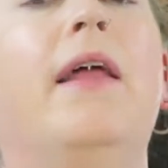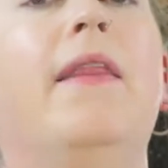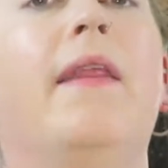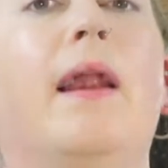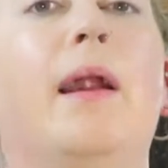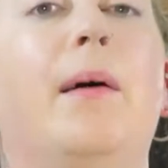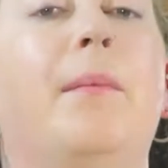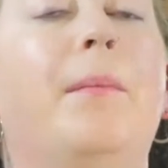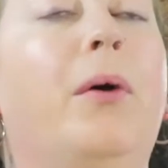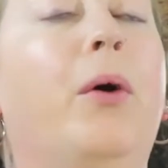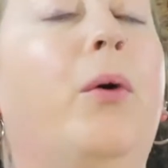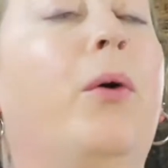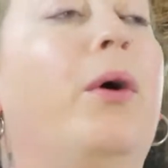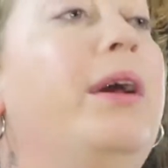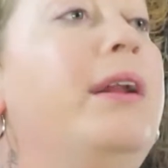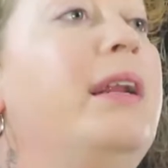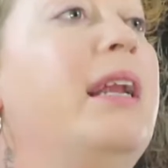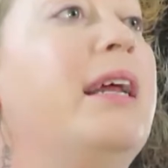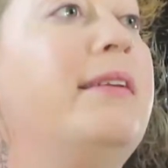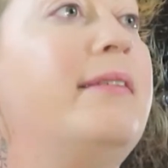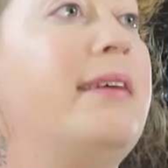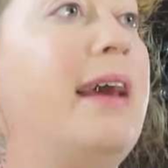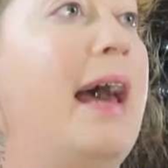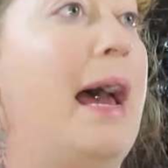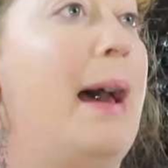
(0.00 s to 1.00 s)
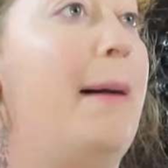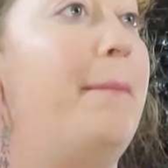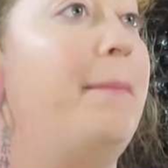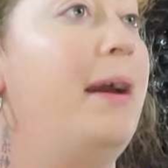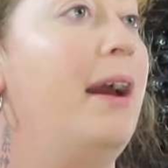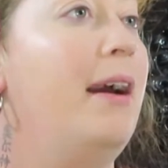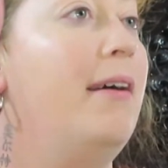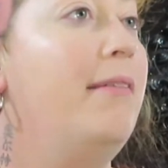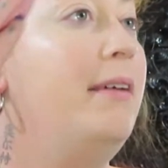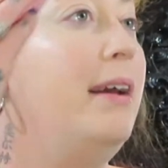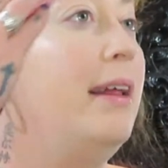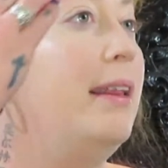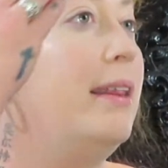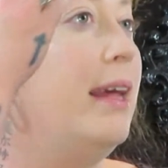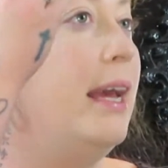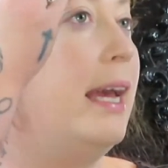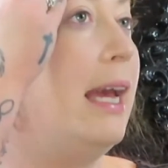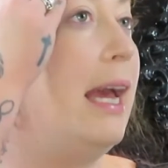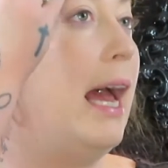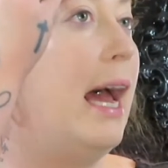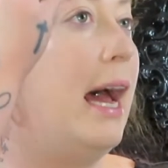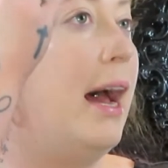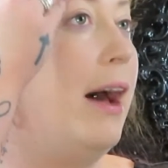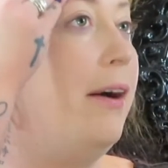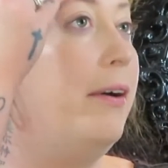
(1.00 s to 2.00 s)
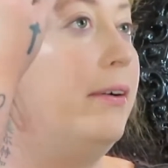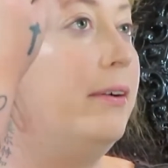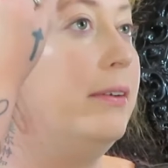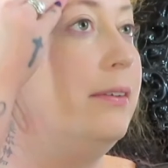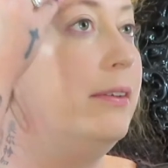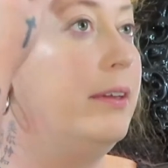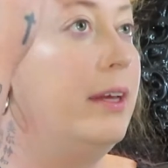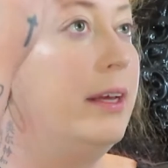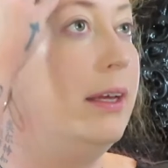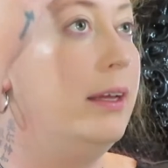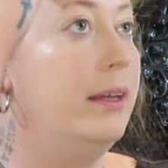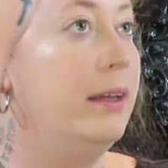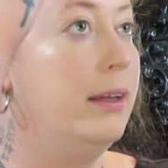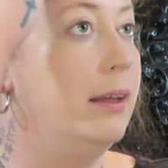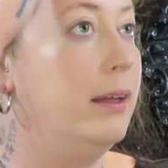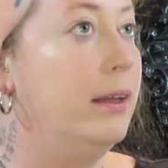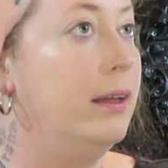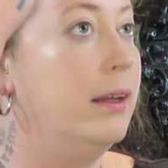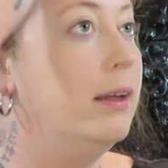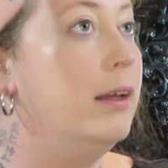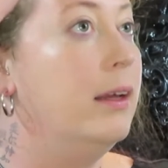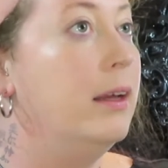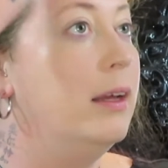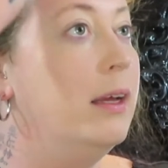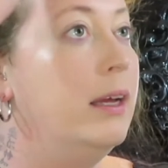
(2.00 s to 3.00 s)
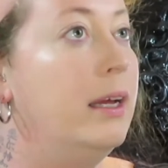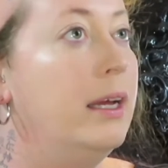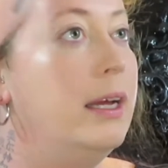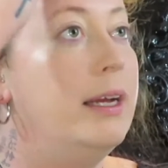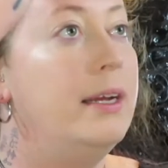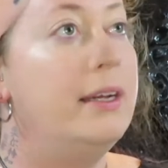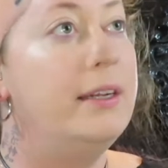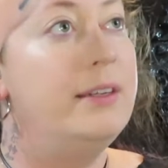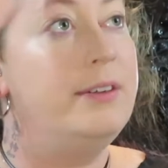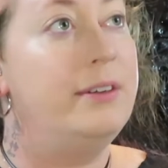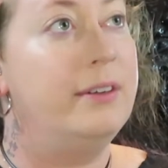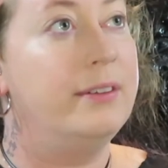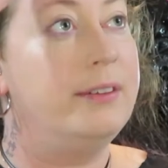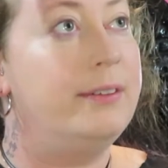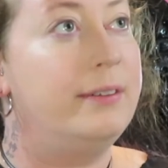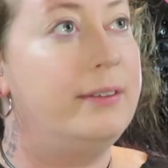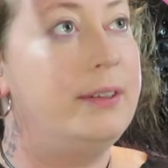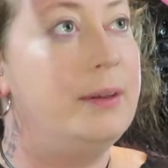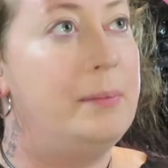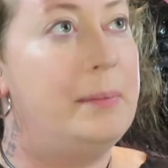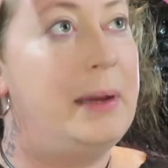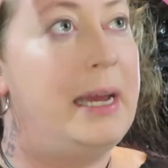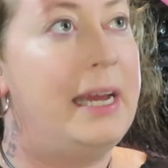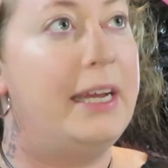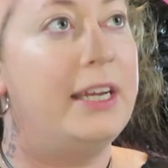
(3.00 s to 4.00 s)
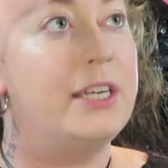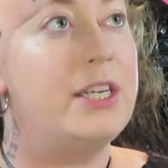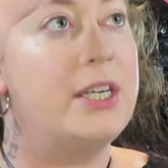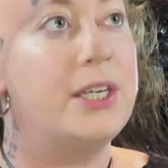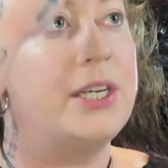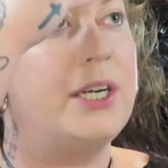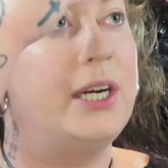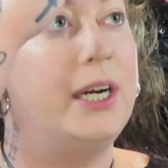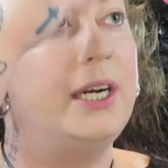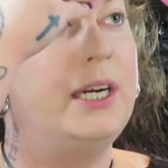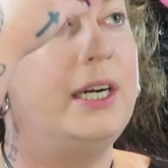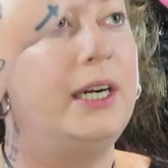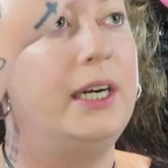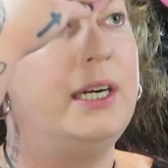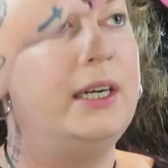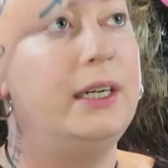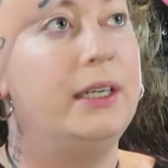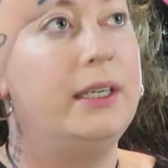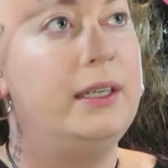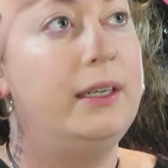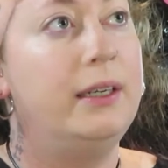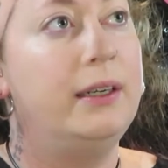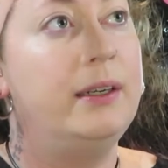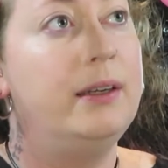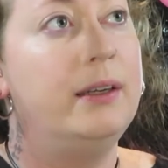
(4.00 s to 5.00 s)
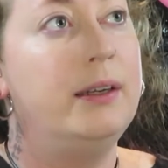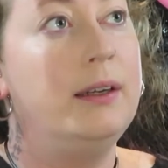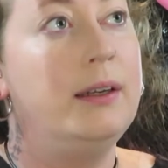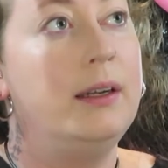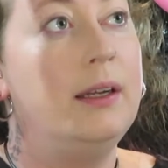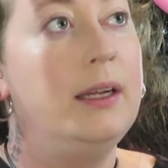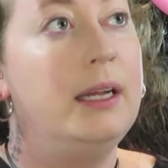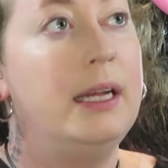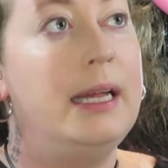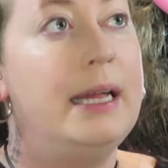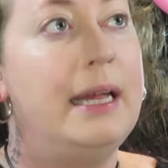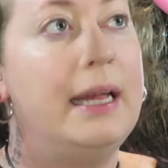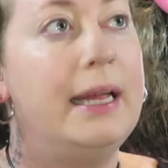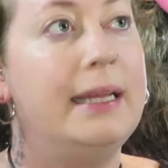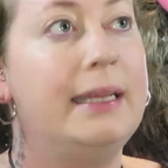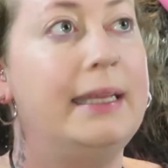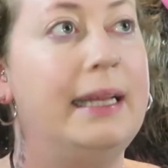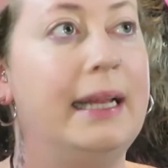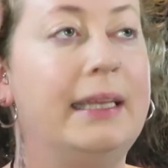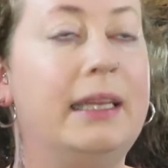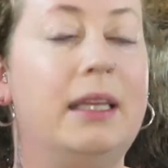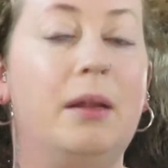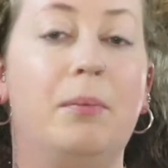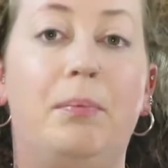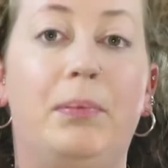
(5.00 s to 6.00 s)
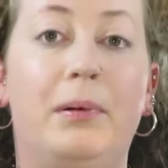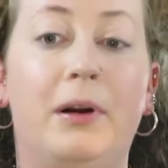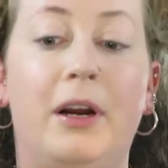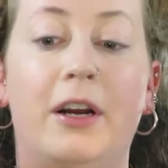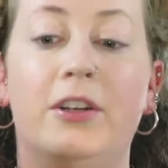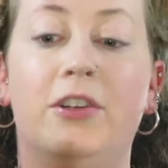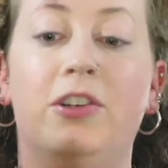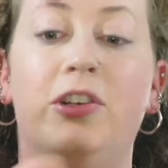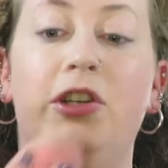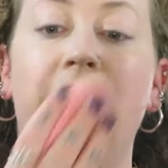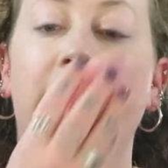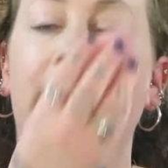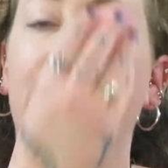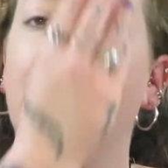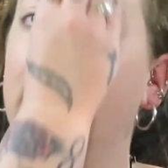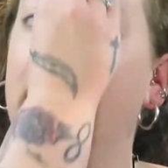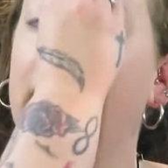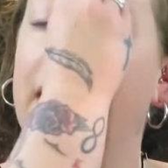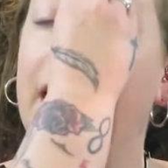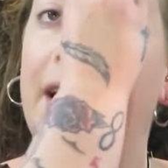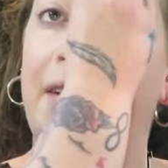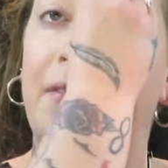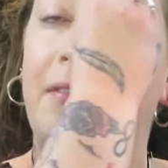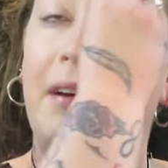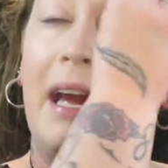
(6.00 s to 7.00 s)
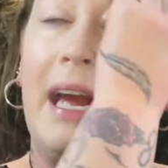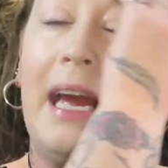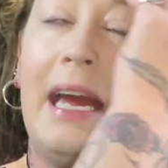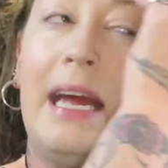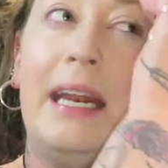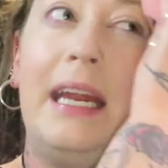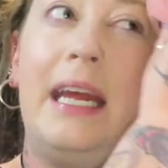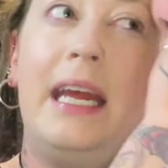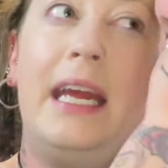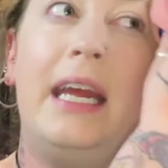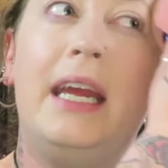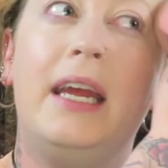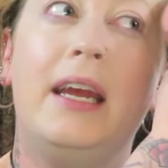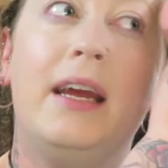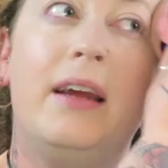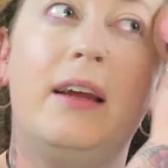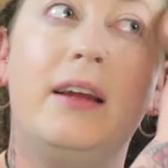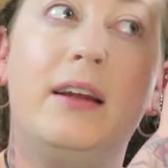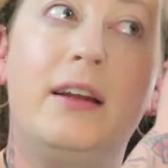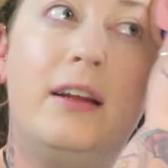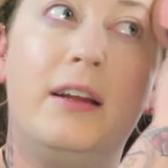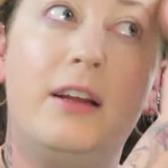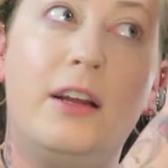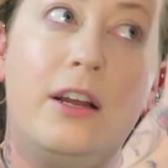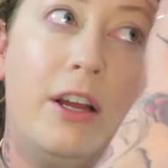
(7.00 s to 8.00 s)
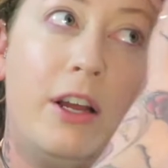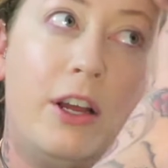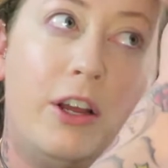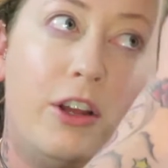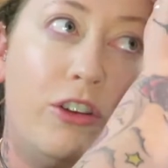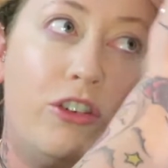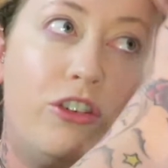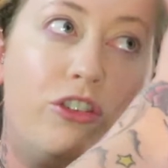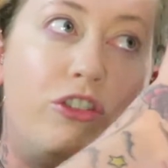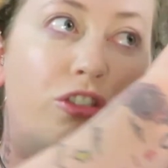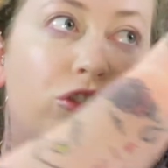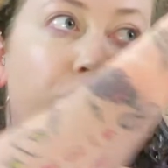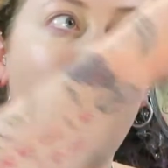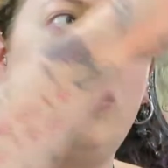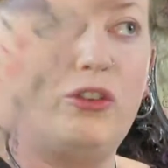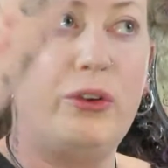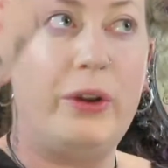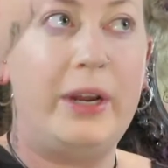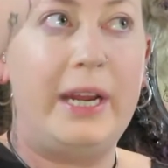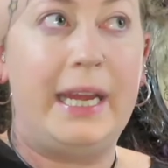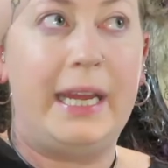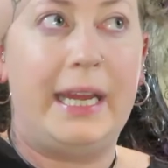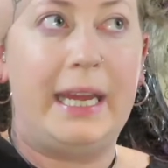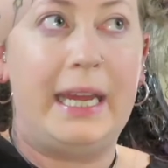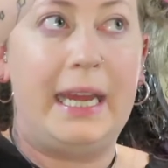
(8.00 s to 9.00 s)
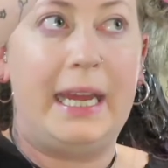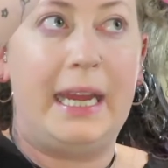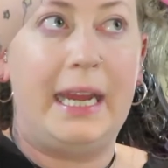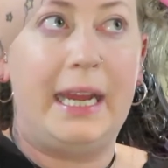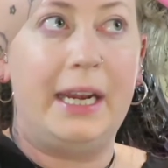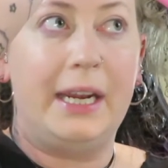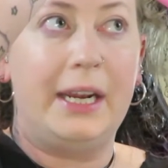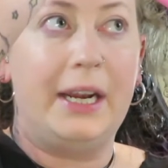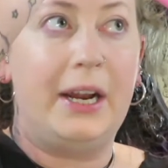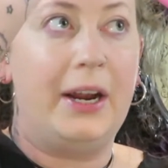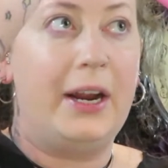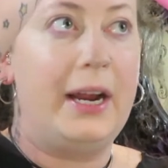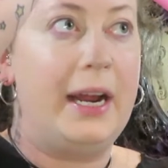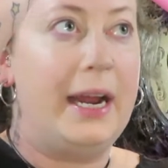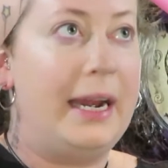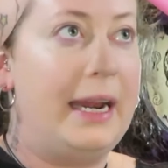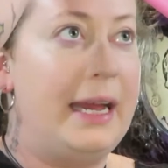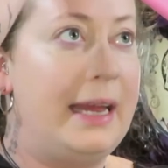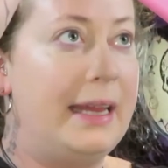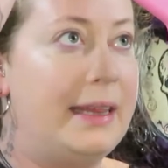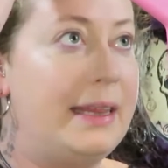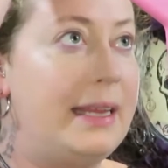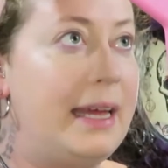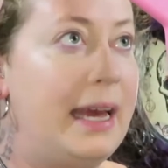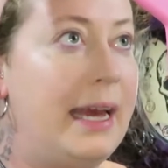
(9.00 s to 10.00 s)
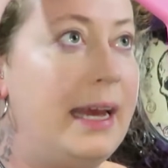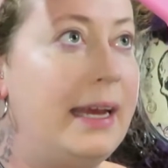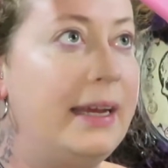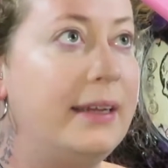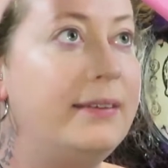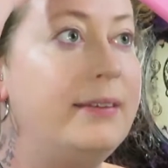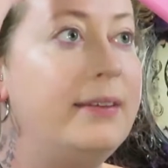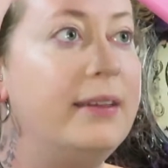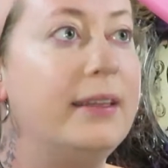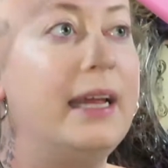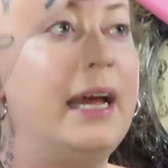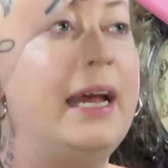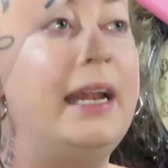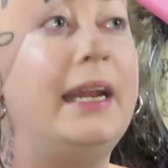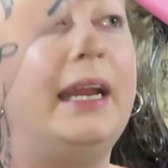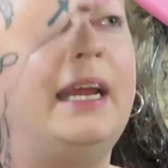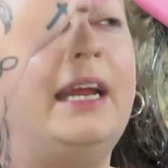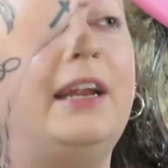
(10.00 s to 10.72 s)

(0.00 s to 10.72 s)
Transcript: and then I'm going to tap everything out just to make sure that the brush didn't leave any streaking or anything to that